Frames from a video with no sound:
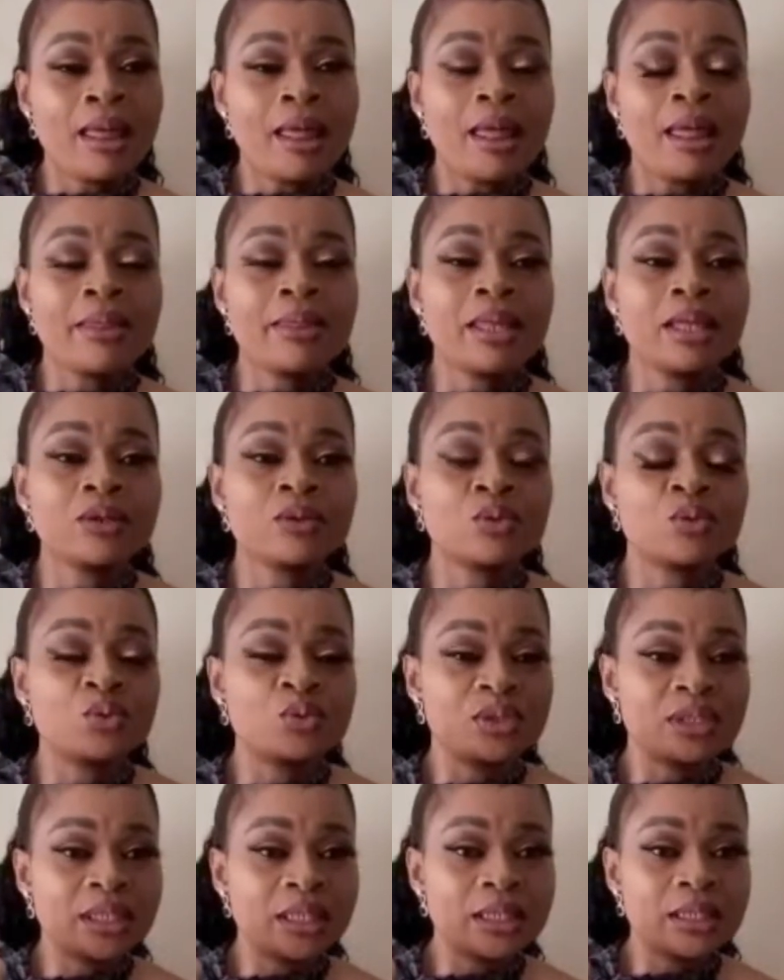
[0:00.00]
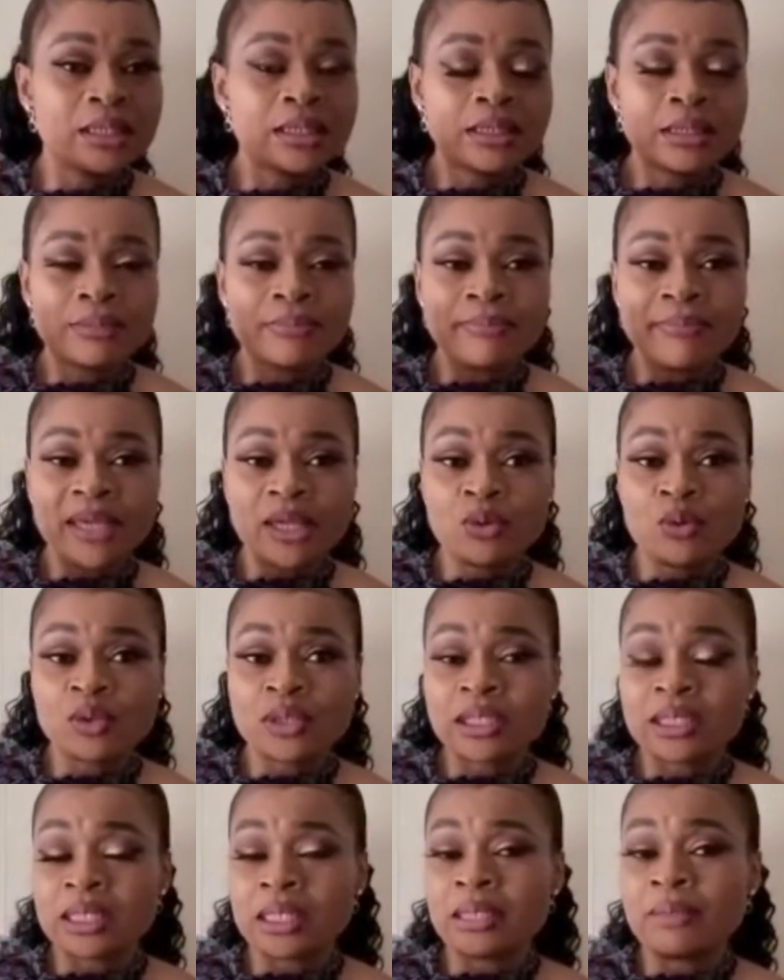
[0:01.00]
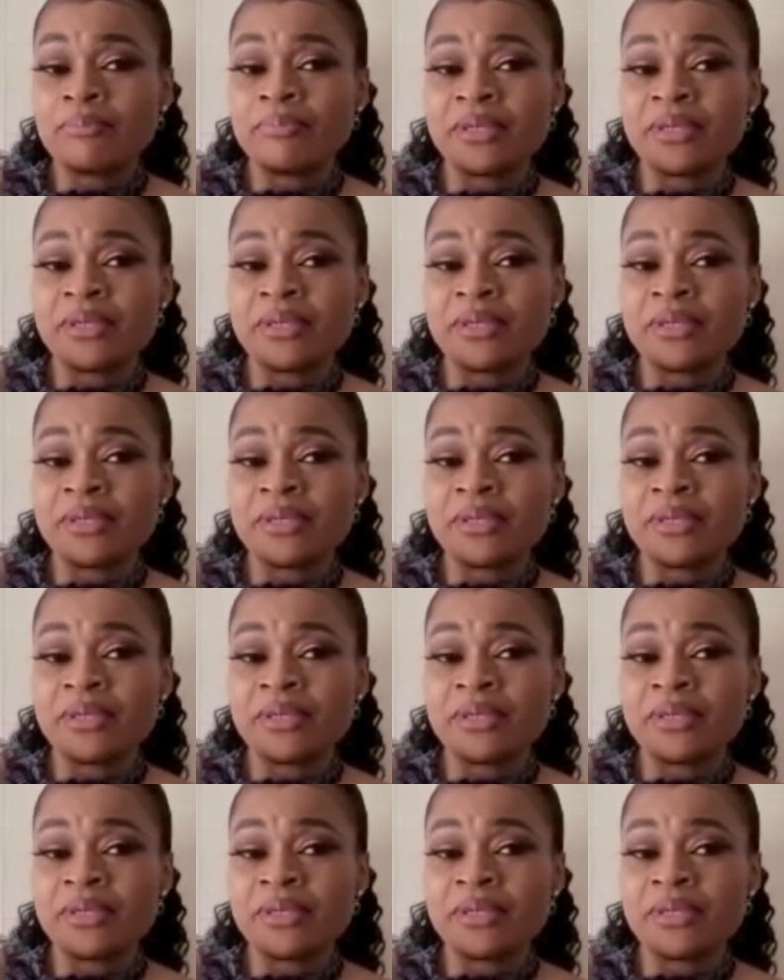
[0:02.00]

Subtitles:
and then to just make your skin